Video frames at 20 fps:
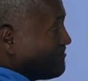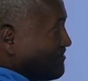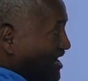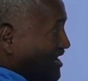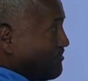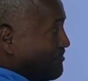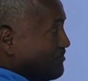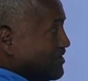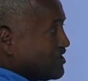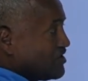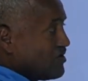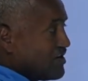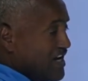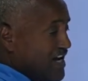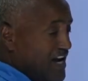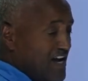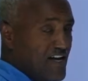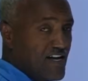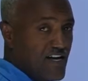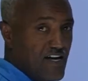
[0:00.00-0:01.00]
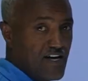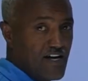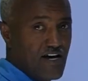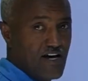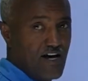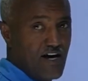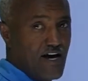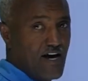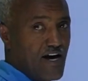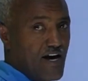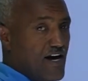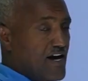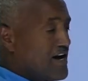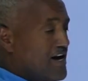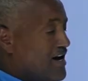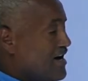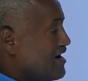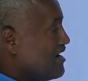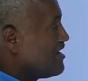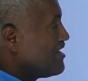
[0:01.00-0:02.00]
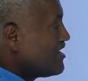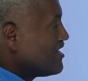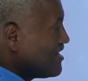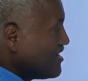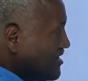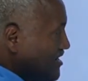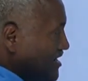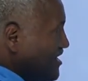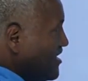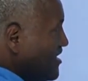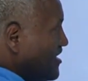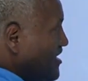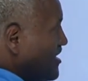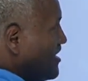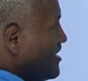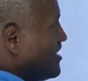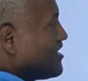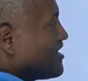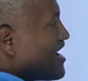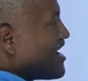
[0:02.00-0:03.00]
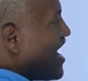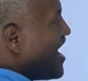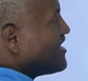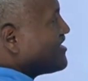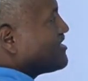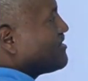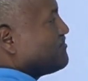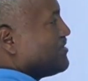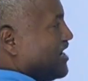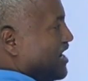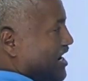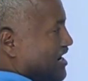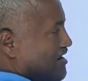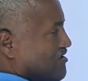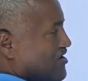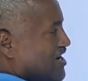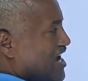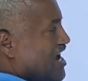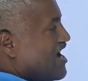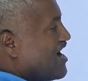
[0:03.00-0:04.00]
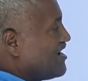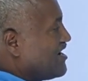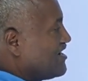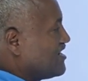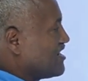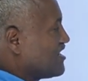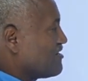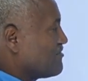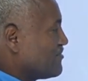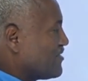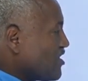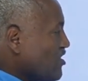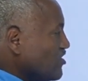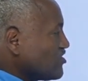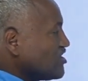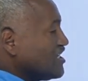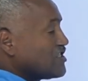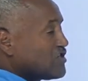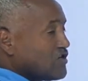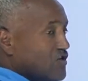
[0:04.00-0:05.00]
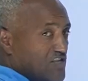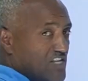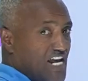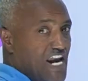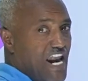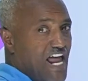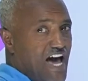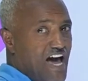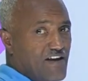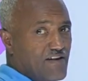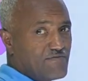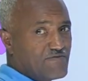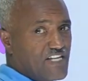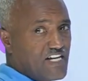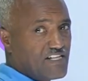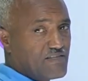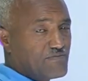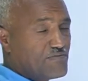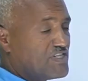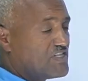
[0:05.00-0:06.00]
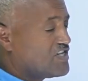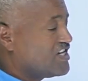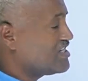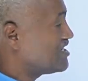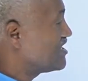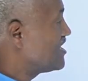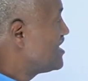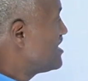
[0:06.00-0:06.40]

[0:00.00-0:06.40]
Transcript: That means, okay, he can't be, okay, 100 because he's not alive. That means, yes.